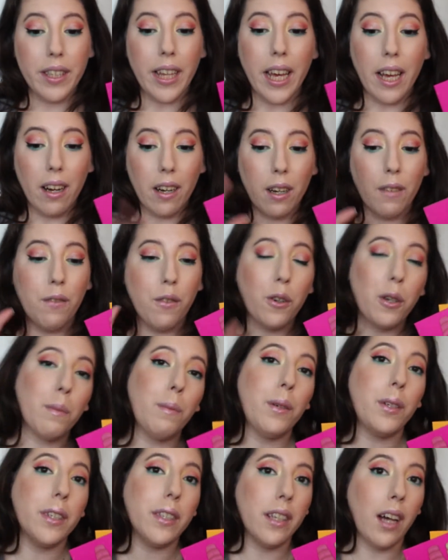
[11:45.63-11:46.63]
They are
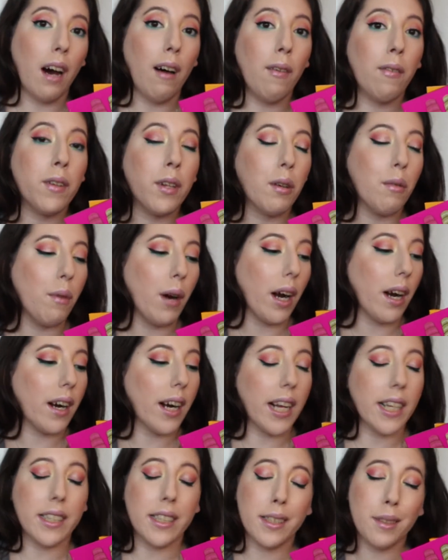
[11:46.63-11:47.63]
affordable enough to
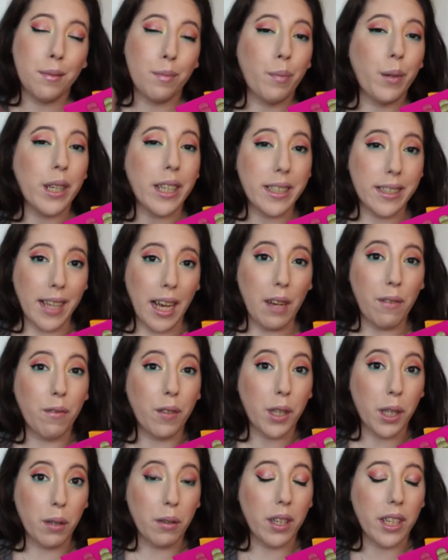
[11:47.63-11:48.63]
where it's pretty safe
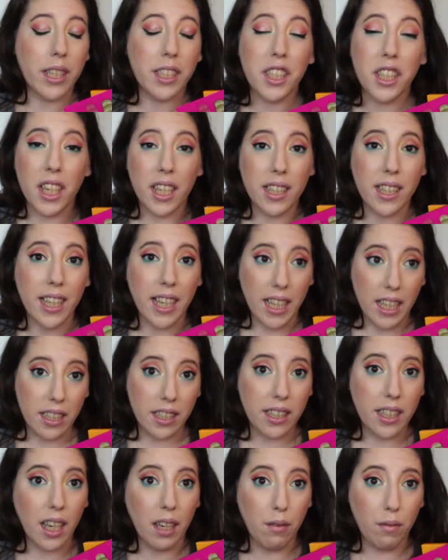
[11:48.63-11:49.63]
for you to at
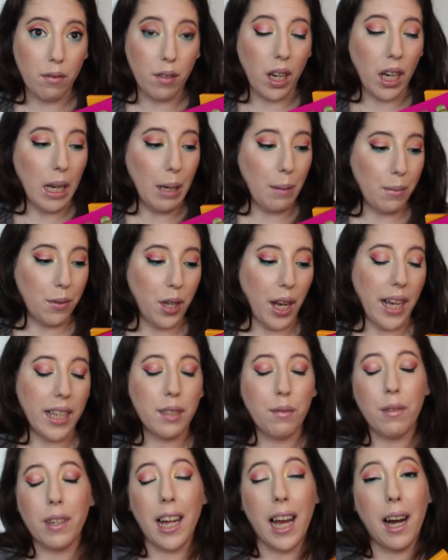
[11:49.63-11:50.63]
least give, um,
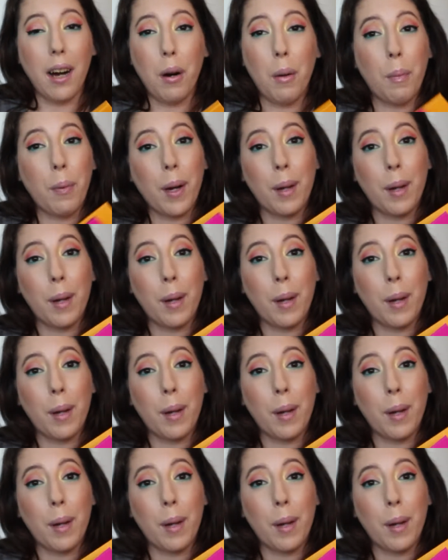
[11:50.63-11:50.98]
test one out.